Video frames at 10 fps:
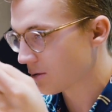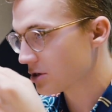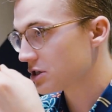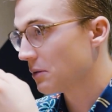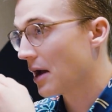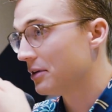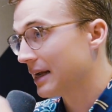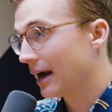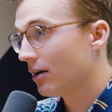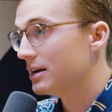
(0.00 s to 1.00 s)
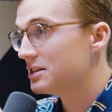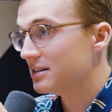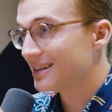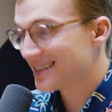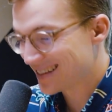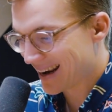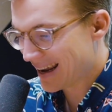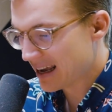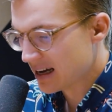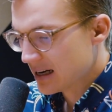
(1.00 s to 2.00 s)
or surrounding areas in the city,